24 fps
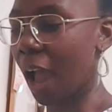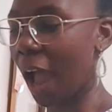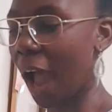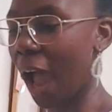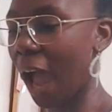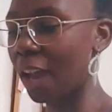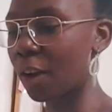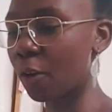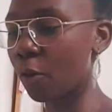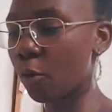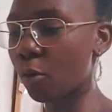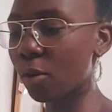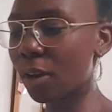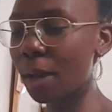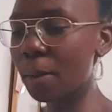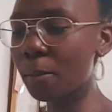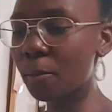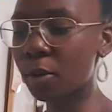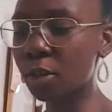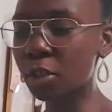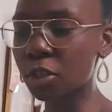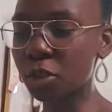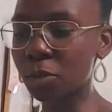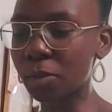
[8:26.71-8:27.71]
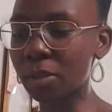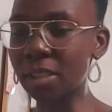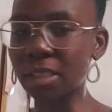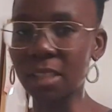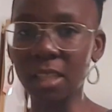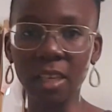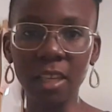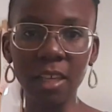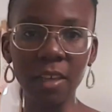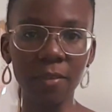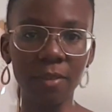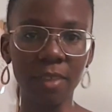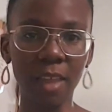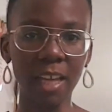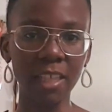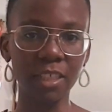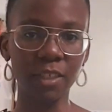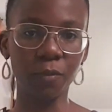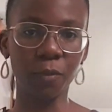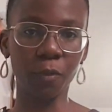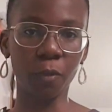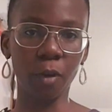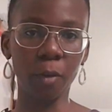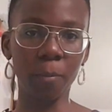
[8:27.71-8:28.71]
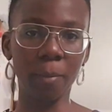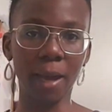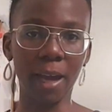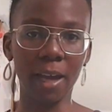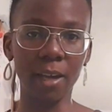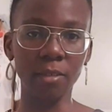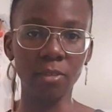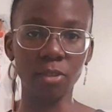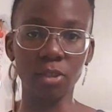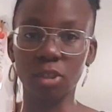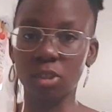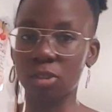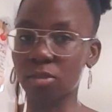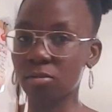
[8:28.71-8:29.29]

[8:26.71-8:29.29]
And all I'm going to do is leave that for about